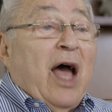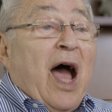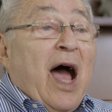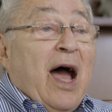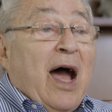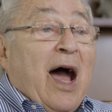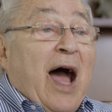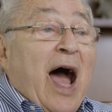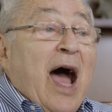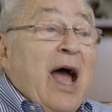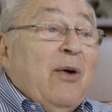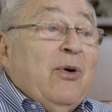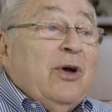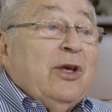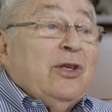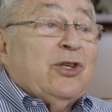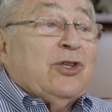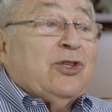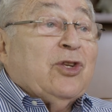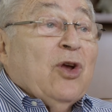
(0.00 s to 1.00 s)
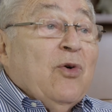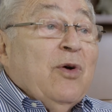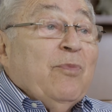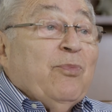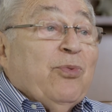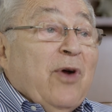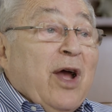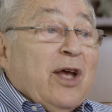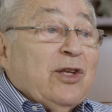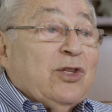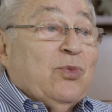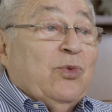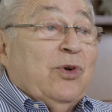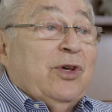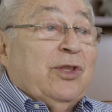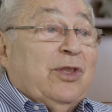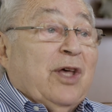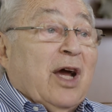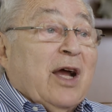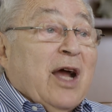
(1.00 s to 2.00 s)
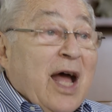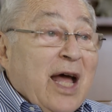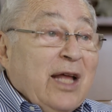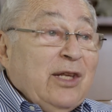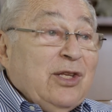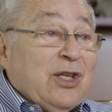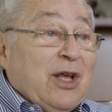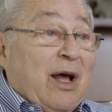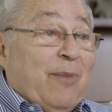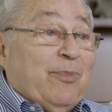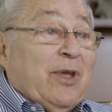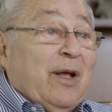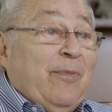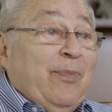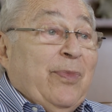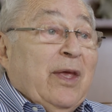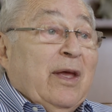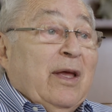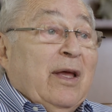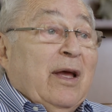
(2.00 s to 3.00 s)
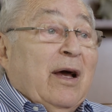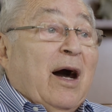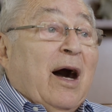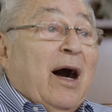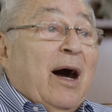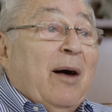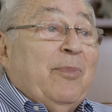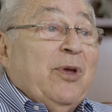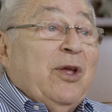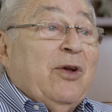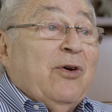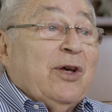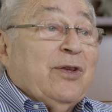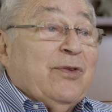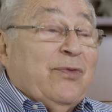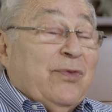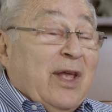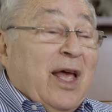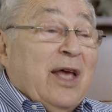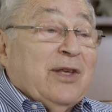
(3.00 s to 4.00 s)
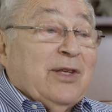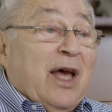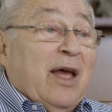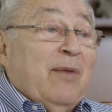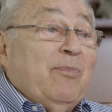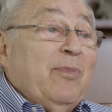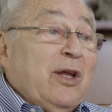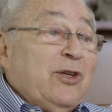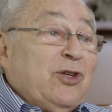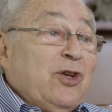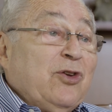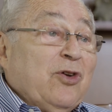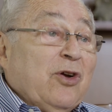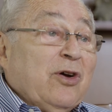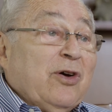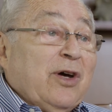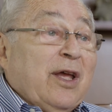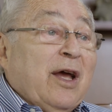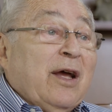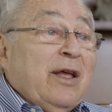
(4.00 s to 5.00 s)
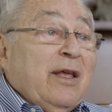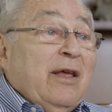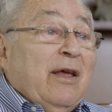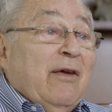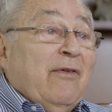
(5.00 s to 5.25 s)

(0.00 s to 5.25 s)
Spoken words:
I was so impressed with the concept because, as I mentioned earlier,